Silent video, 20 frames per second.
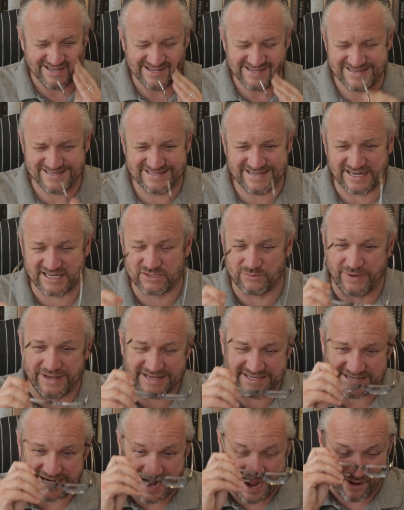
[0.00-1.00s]
6
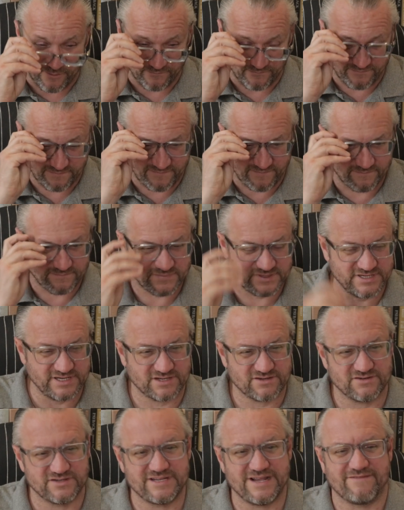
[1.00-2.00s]
weeks now,
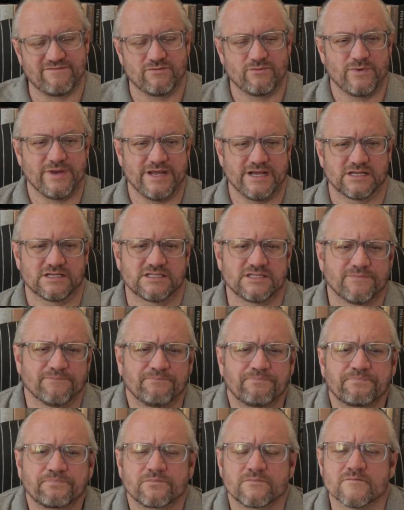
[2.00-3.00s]
6 or 7 weeks.
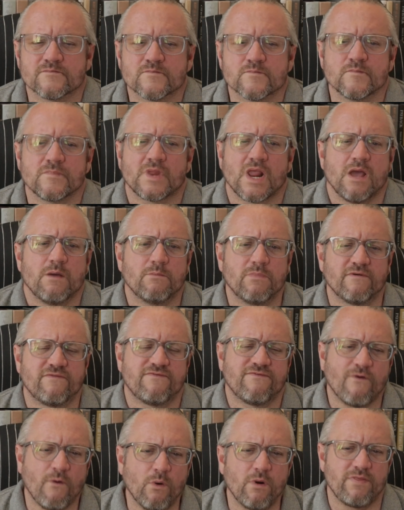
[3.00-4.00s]

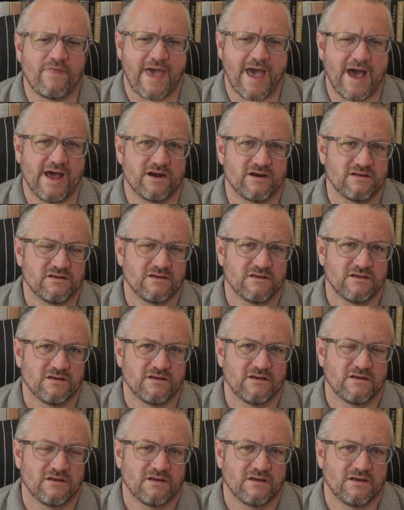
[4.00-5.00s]
Before that,
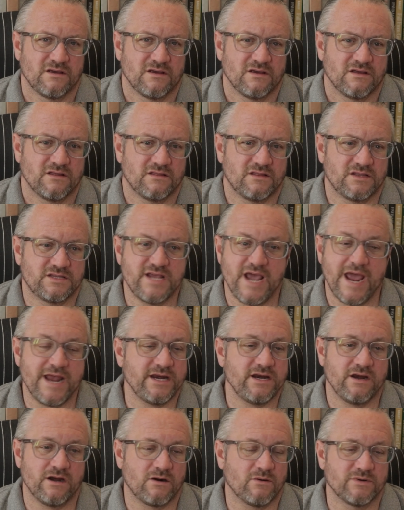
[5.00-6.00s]
the
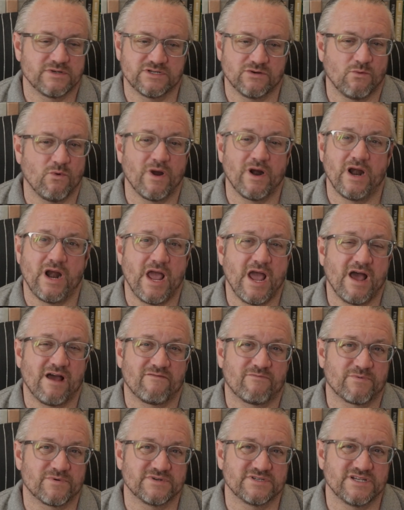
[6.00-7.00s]
10-year was at
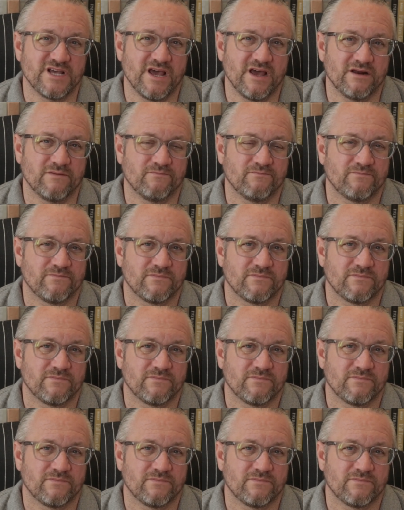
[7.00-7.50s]
1.5%.